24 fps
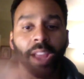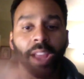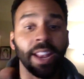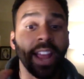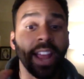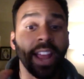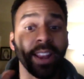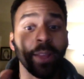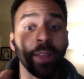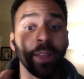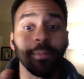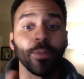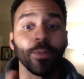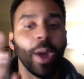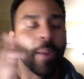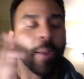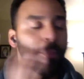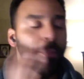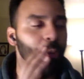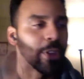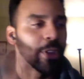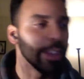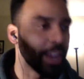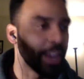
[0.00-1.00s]
I'm
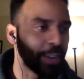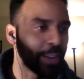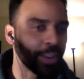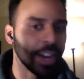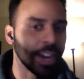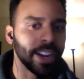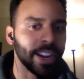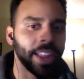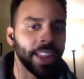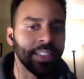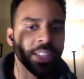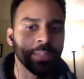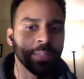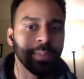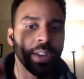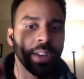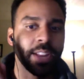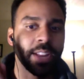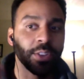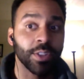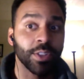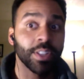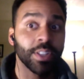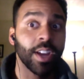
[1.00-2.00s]
really not trying to end this, but I
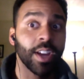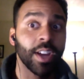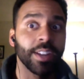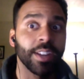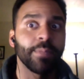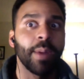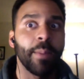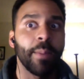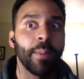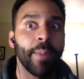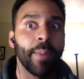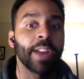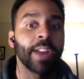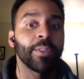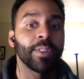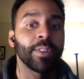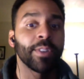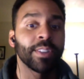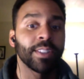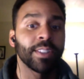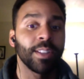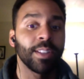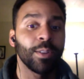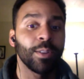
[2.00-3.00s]
just got my
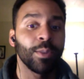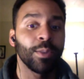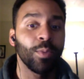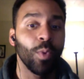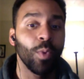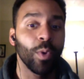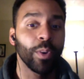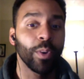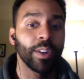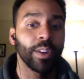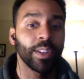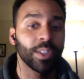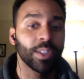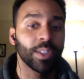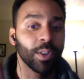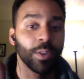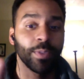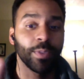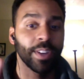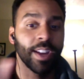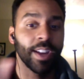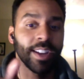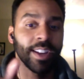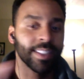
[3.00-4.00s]
battery's low warning, so if
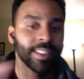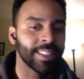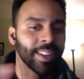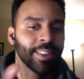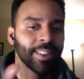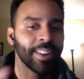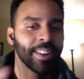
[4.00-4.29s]
it cuts out at